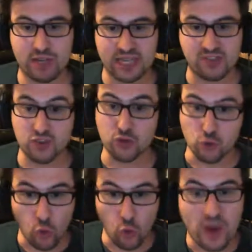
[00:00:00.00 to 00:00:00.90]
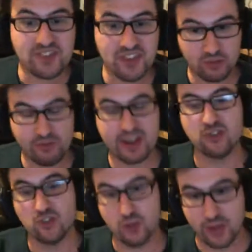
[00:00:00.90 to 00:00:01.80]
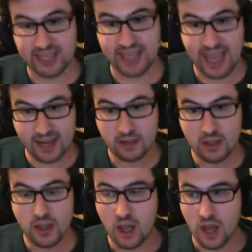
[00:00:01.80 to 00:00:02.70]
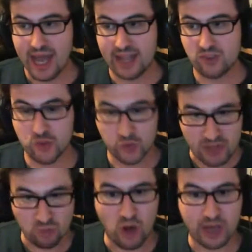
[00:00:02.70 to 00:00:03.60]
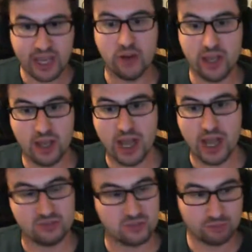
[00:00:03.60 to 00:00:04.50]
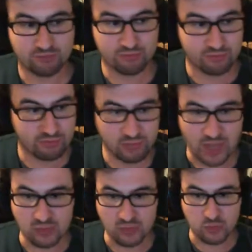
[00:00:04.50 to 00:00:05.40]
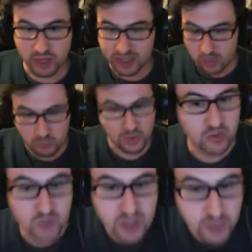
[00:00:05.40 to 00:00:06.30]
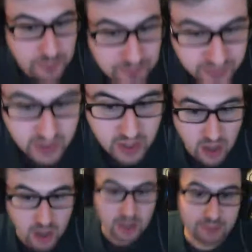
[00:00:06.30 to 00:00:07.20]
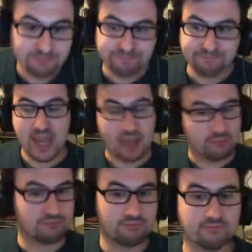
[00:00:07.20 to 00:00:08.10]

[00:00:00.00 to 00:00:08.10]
get it released. You can always iterate and do it again and just keep working on it and work out what works for you. Yeah.